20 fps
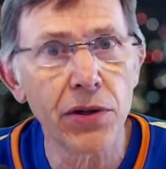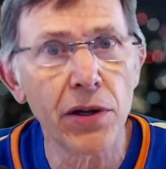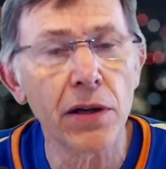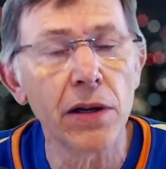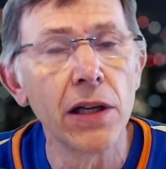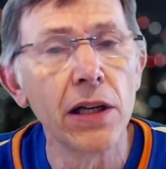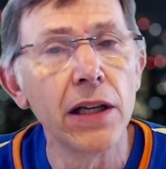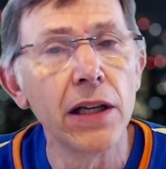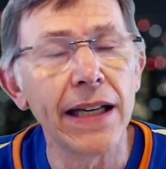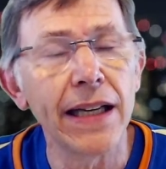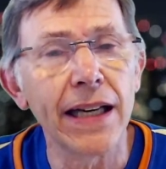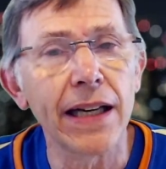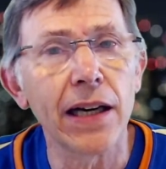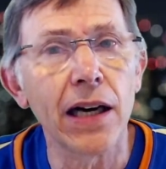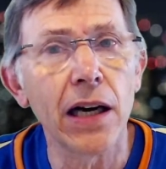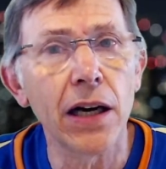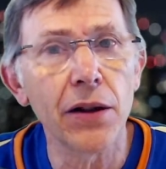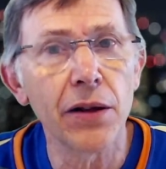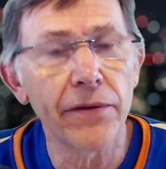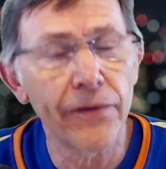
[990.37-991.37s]
it
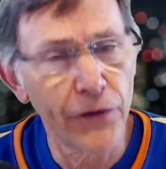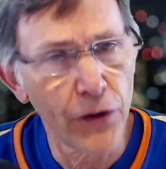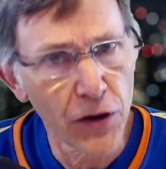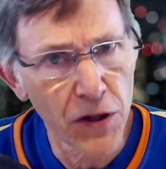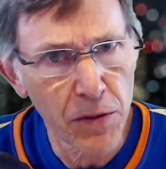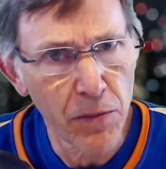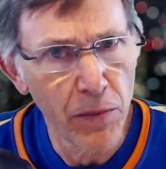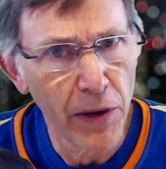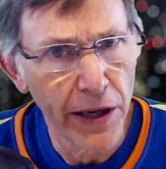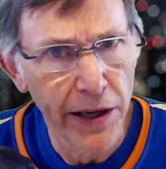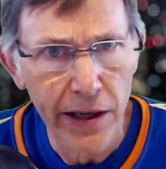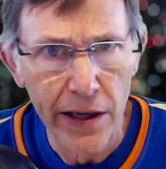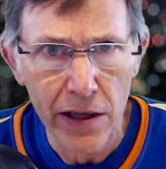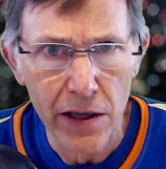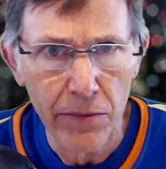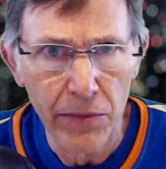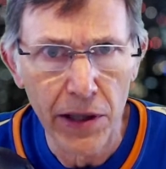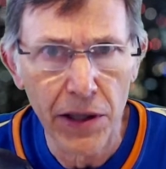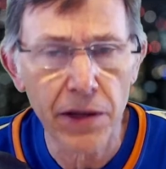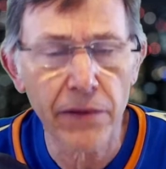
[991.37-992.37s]
on the first Monday of the
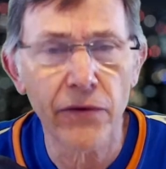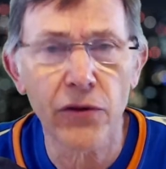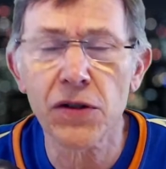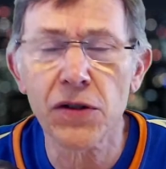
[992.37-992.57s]
month